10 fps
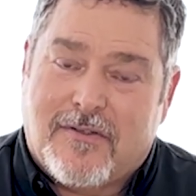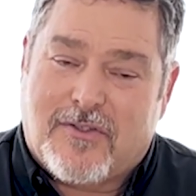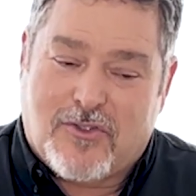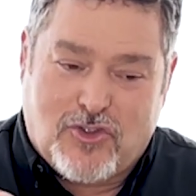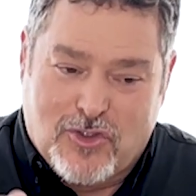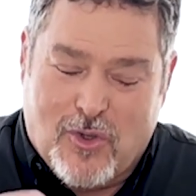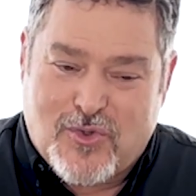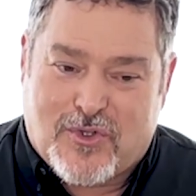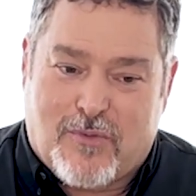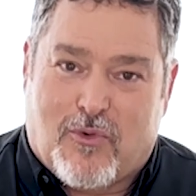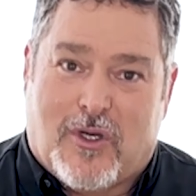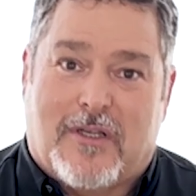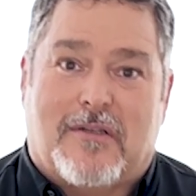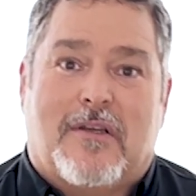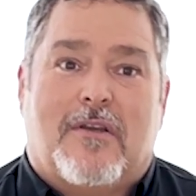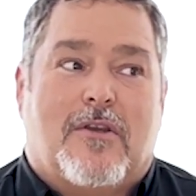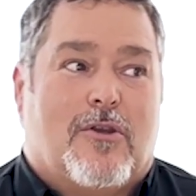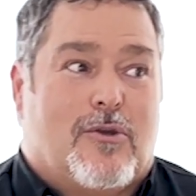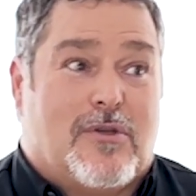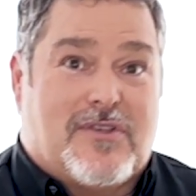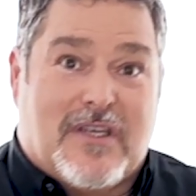to show someone who is